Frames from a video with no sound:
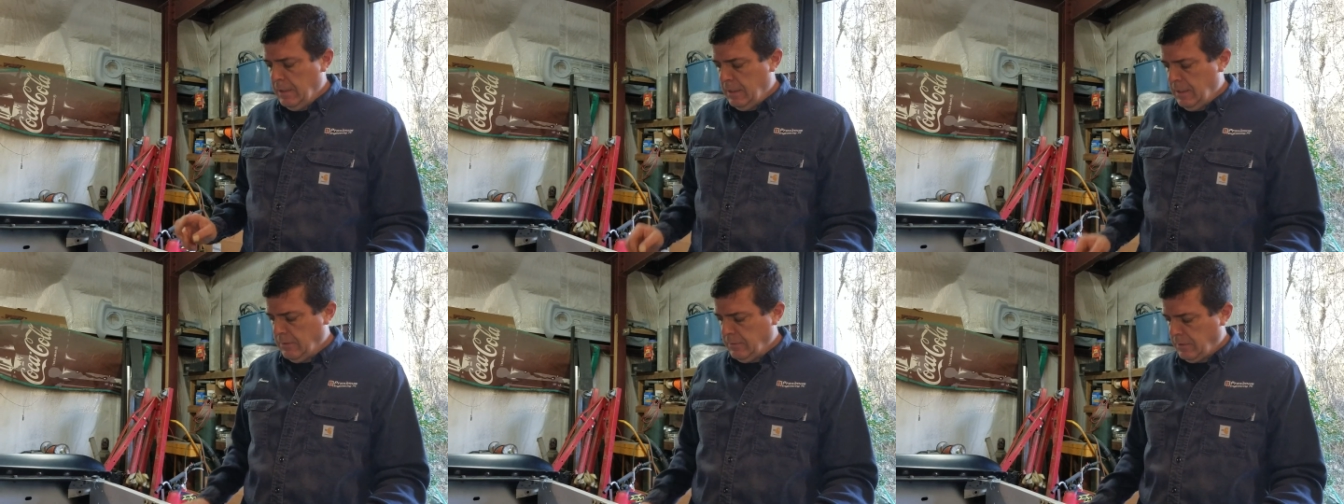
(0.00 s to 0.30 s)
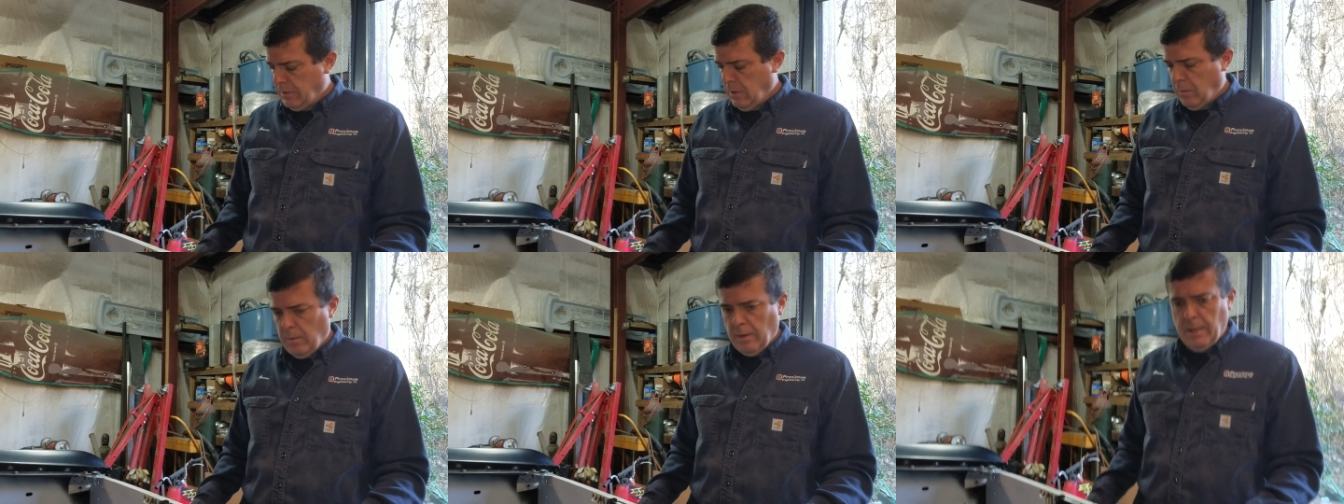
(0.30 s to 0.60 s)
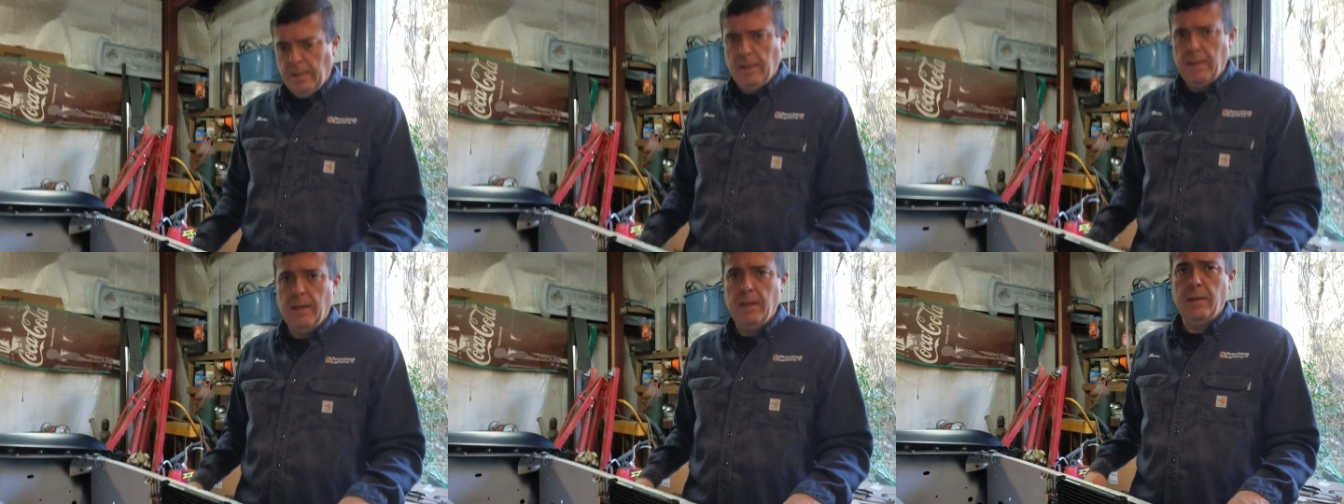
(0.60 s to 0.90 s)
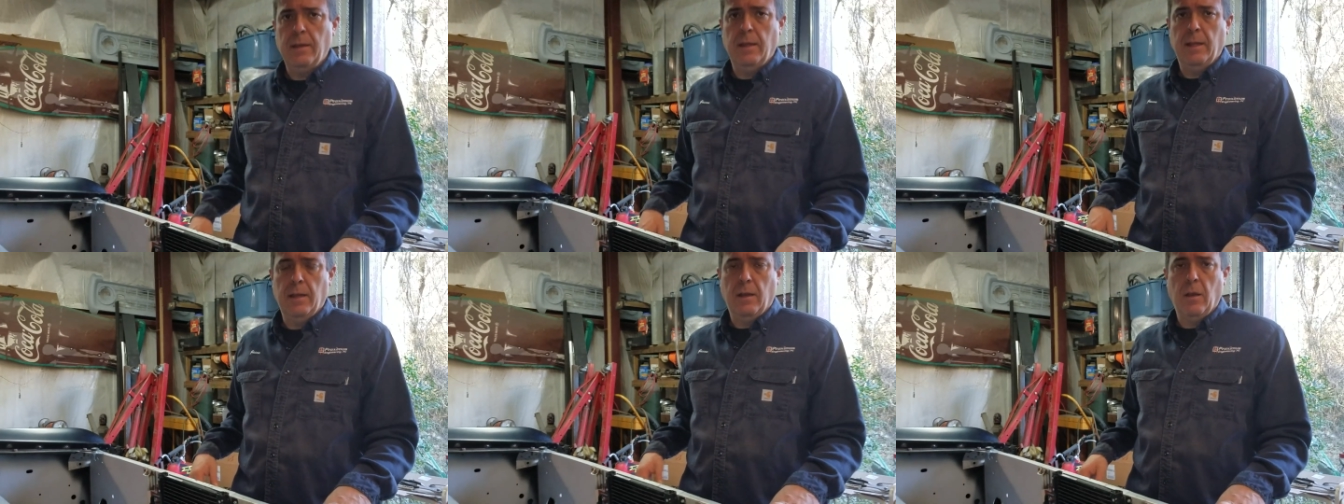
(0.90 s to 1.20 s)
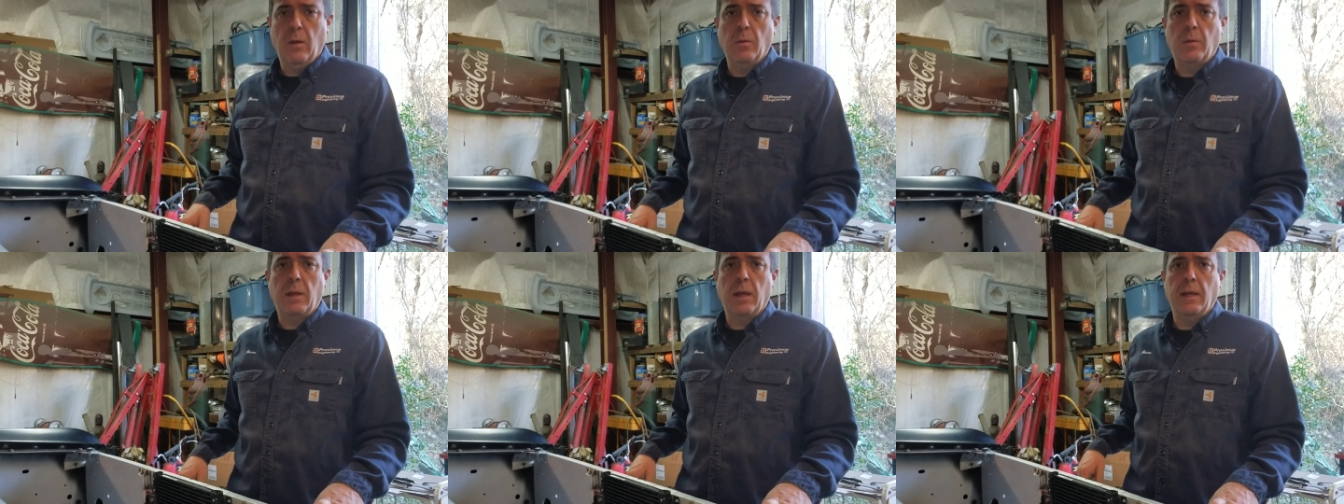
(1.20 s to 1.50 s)
is go ahead and
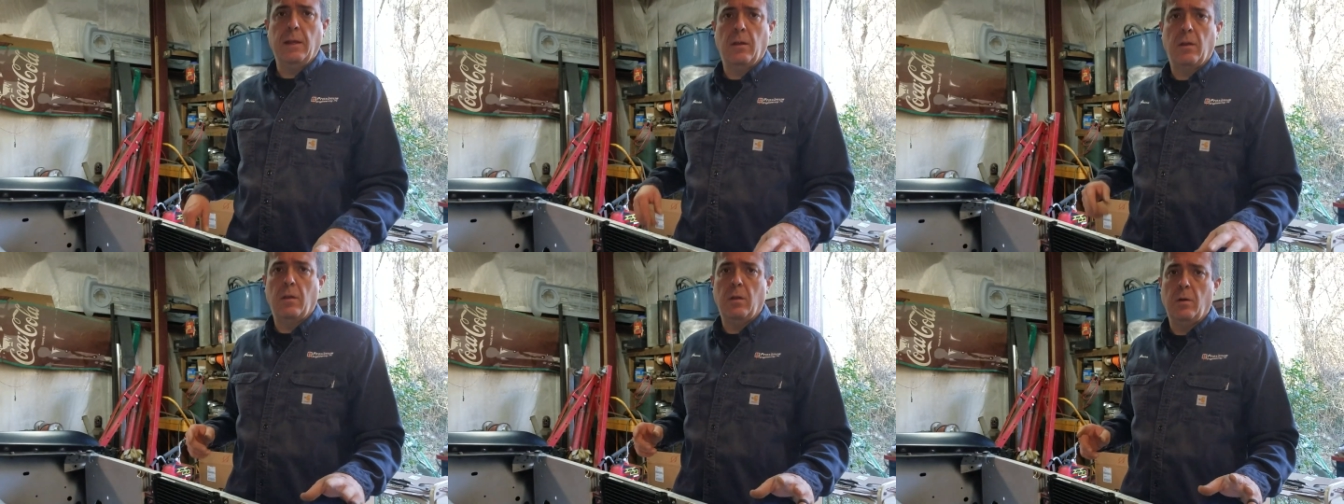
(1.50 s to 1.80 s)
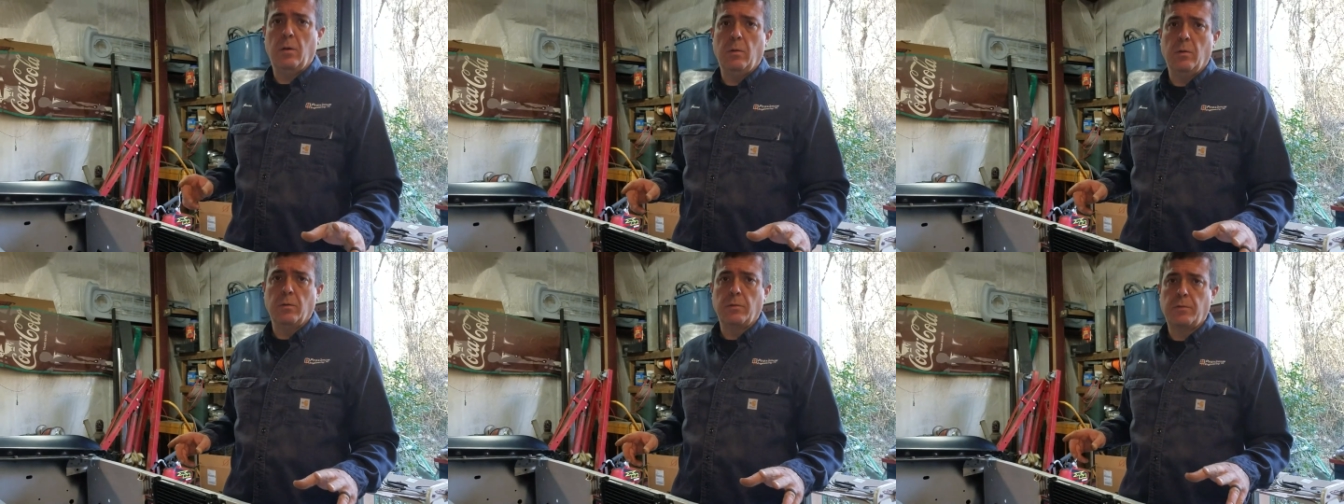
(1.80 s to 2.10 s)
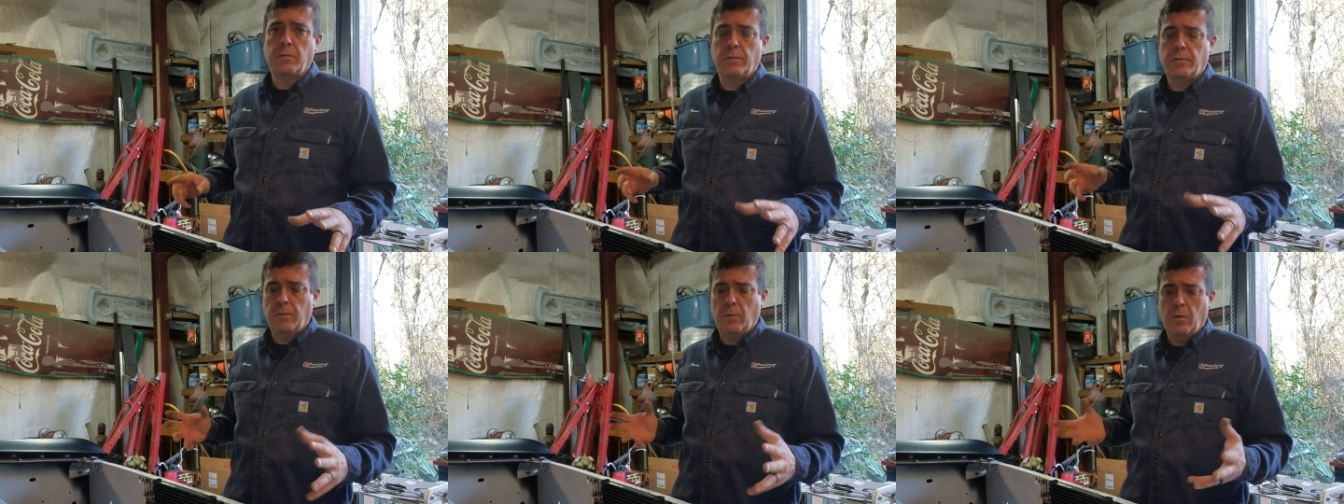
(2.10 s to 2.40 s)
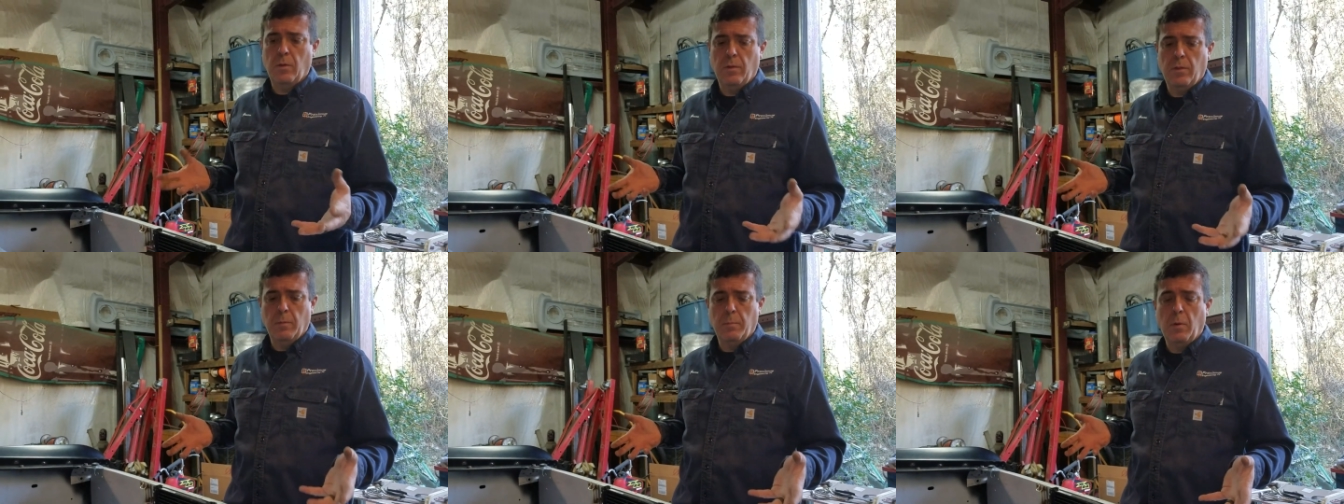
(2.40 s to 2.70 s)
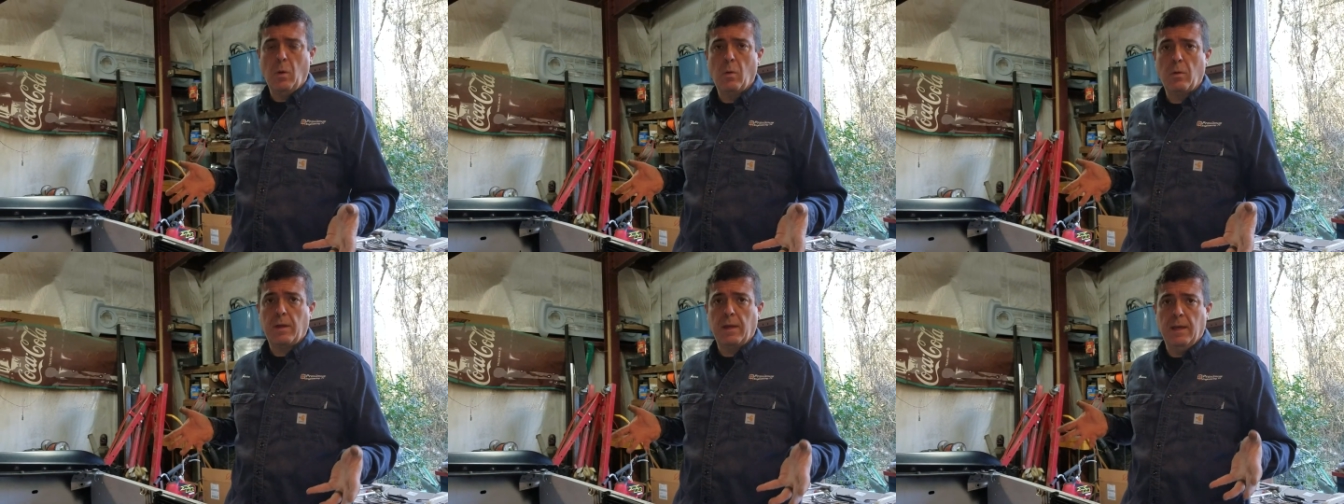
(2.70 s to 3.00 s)
locate our holes for the
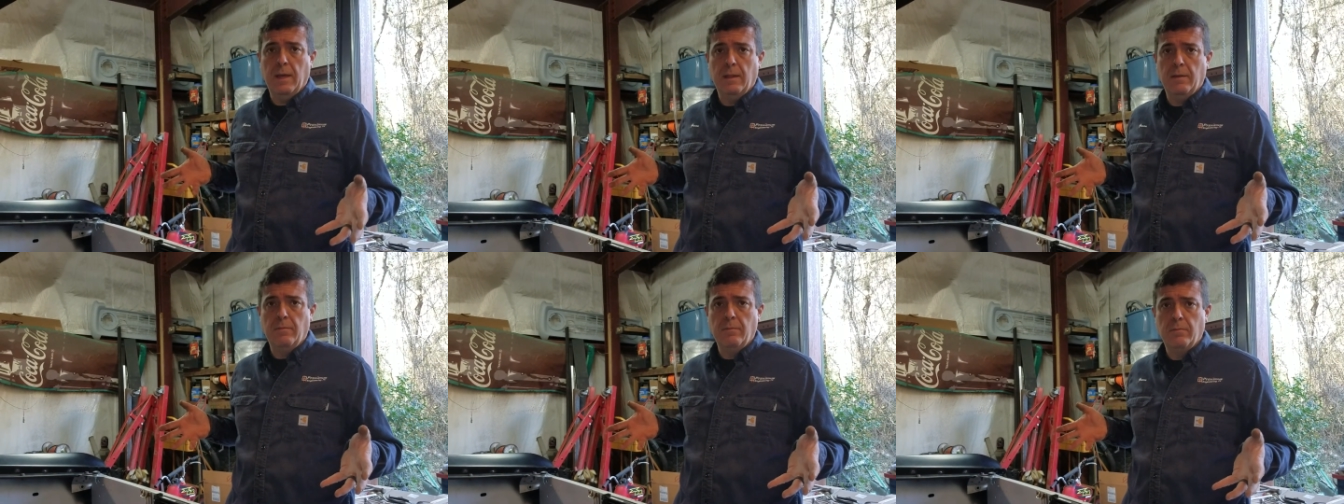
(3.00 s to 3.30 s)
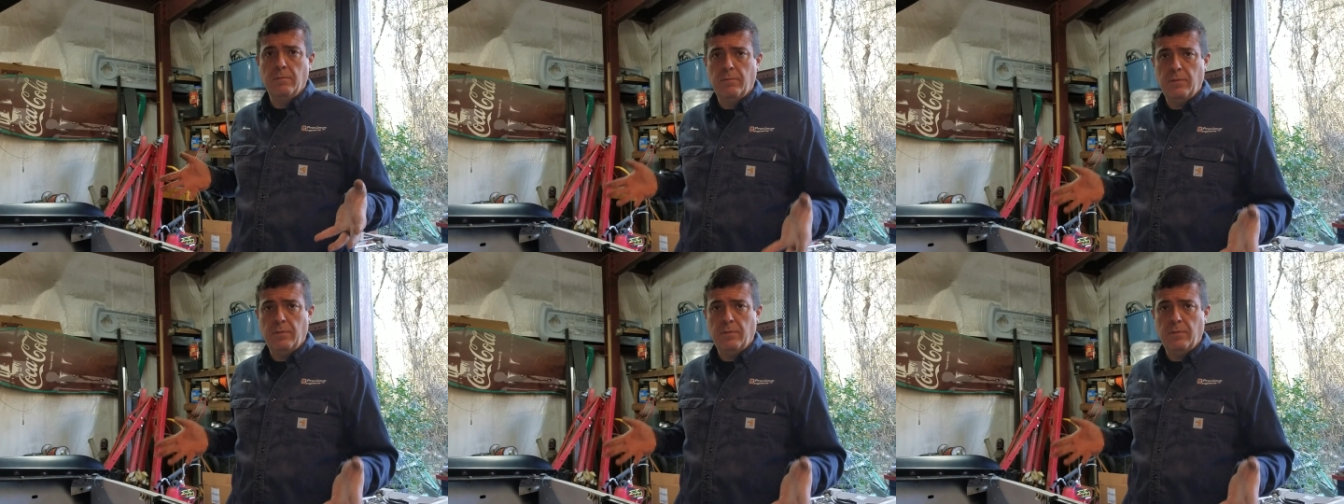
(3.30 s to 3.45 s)
bulkhead